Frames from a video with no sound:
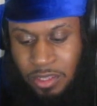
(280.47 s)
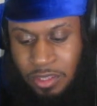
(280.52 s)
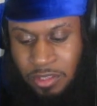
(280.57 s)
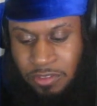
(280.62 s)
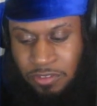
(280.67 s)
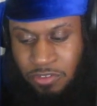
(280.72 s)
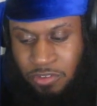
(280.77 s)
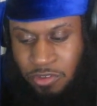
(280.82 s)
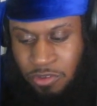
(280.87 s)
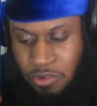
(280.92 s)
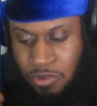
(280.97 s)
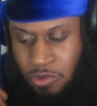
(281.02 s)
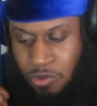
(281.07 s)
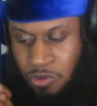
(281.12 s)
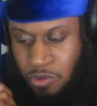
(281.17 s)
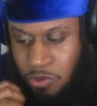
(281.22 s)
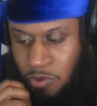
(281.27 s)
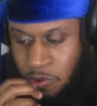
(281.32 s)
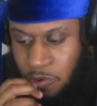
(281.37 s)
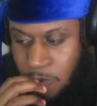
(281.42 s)

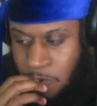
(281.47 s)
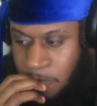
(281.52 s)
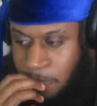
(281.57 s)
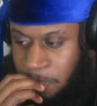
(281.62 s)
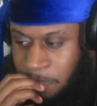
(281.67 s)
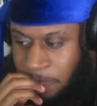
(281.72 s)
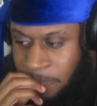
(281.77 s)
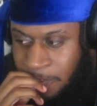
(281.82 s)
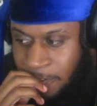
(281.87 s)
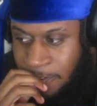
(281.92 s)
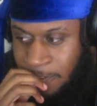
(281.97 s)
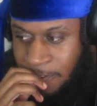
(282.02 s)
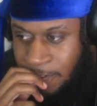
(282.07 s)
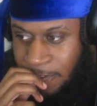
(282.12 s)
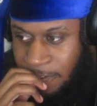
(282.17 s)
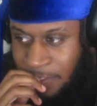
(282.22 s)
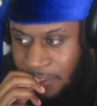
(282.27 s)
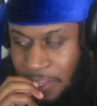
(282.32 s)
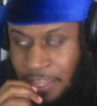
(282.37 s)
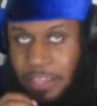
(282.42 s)
Two,
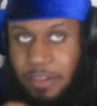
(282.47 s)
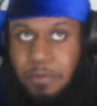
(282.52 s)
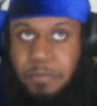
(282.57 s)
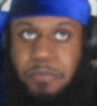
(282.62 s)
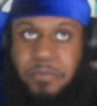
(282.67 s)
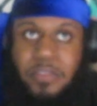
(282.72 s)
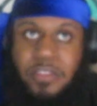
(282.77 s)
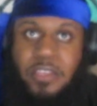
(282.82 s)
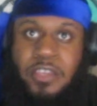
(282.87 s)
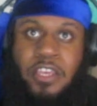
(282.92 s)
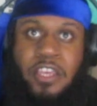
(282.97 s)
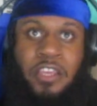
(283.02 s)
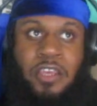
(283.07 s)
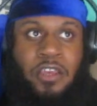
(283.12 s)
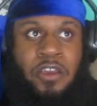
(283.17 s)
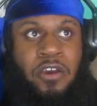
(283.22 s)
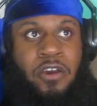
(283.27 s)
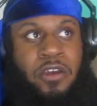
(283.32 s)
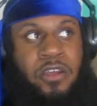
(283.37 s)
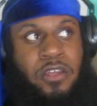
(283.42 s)
damn.
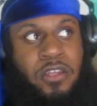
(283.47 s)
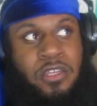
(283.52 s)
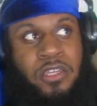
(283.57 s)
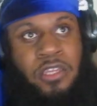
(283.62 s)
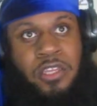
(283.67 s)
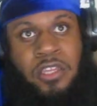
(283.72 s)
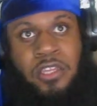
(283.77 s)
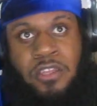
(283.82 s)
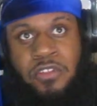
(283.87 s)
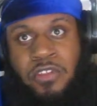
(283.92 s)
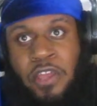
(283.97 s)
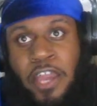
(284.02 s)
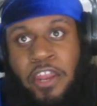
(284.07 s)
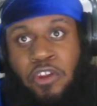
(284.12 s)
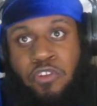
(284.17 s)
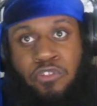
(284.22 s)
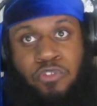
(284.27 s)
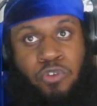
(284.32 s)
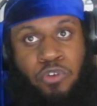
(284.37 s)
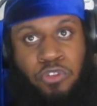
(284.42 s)
I know
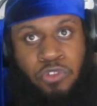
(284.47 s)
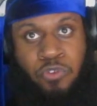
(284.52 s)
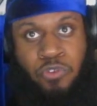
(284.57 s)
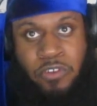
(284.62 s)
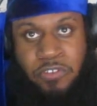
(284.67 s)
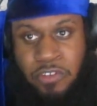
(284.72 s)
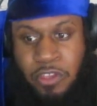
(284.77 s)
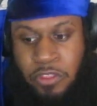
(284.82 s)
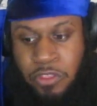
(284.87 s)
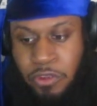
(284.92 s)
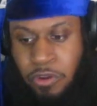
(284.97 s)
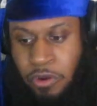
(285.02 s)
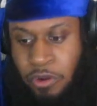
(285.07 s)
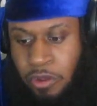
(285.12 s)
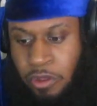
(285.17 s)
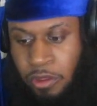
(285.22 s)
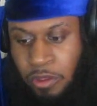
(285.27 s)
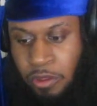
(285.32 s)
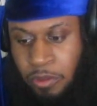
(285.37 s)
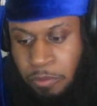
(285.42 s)
two or three is either
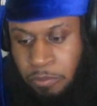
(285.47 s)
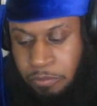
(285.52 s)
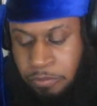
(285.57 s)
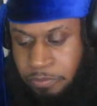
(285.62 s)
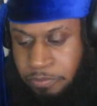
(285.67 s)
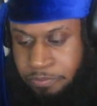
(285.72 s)
um,